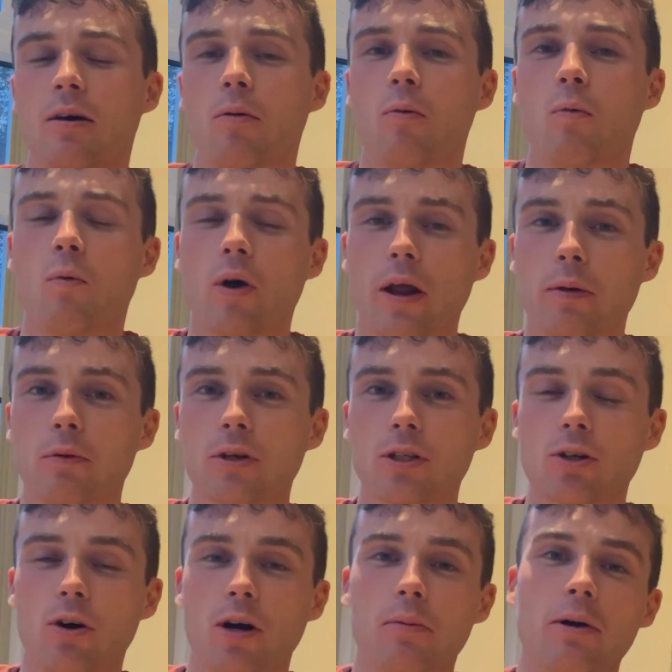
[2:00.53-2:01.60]
what I want to
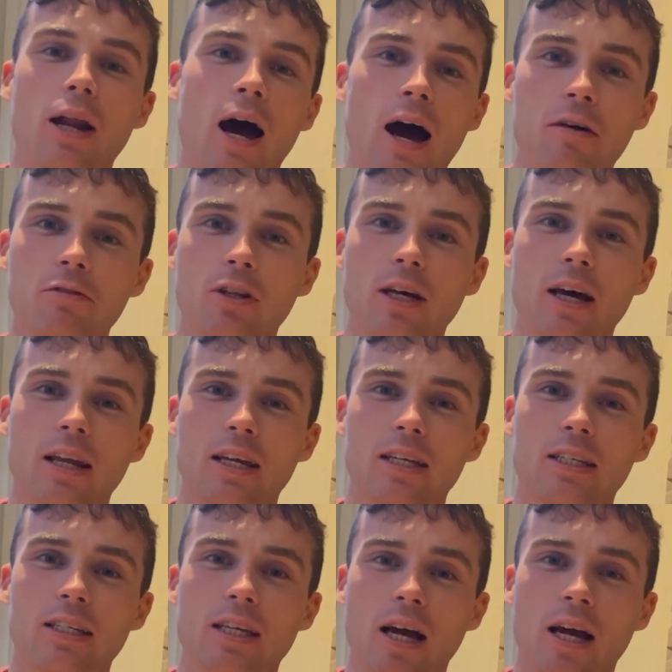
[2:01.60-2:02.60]
talk about after that is